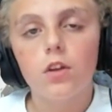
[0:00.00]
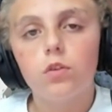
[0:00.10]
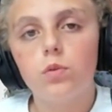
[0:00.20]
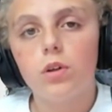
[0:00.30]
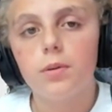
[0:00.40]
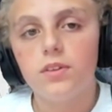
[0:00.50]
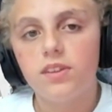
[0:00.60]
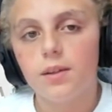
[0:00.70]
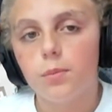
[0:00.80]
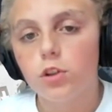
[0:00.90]
to
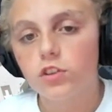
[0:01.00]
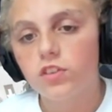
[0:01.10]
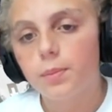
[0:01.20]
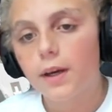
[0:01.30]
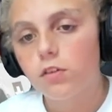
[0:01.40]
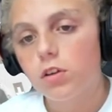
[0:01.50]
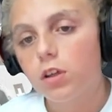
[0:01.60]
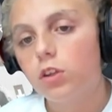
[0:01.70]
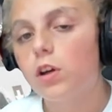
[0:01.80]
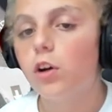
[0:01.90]
the emergency
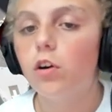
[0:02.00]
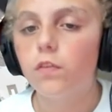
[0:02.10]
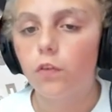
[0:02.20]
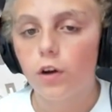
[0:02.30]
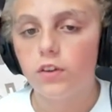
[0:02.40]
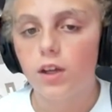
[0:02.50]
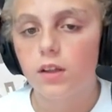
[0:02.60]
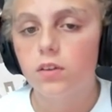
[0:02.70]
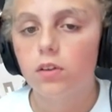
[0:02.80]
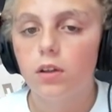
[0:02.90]
battery, you can override
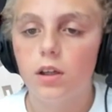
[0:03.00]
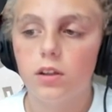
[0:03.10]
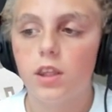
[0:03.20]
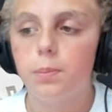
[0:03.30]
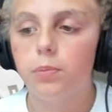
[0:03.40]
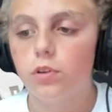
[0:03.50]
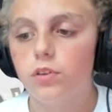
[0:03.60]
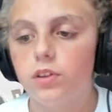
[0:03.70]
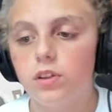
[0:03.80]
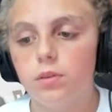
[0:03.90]
that and keep it
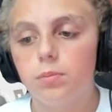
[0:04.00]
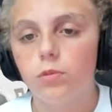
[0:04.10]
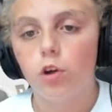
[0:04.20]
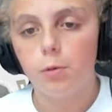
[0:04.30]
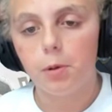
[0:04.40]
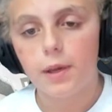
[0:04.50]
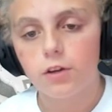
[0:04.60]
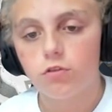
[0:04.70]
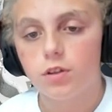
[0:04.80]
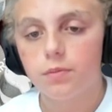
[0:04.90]
on the normal
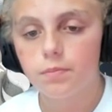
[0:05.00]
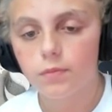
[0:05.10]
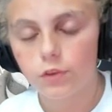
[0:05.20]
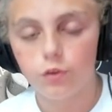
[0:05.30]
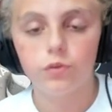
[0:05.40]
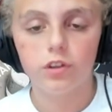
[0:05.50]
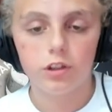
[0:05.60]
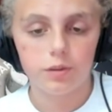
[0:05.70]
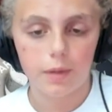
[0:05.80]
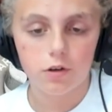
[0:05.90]
battery, the
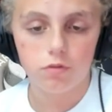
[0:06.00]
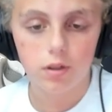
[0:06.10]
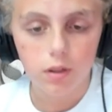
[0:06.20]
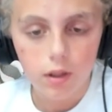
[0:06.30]
utility battery.